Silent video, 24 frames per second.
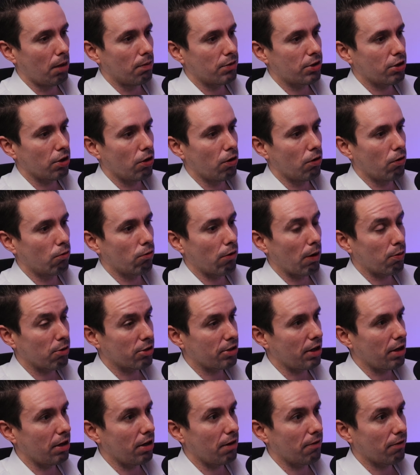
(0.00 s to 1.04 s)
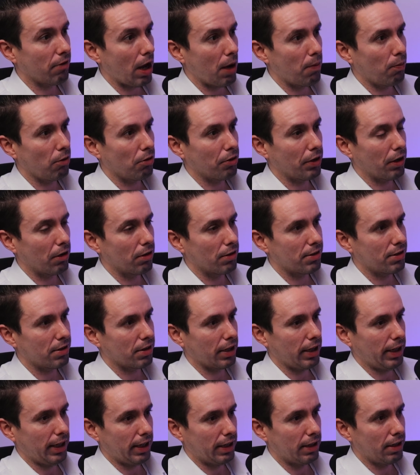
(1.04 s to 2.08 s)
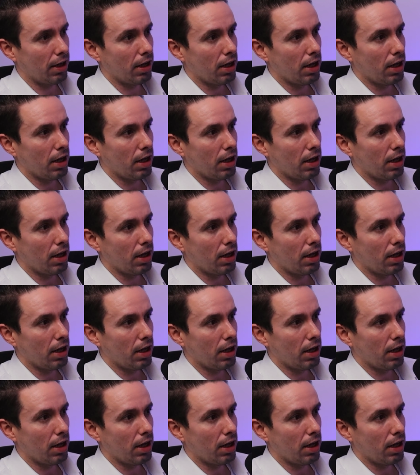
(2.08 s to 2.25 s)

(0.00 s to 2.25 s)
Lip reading: So Representative Kemple here in Seguin,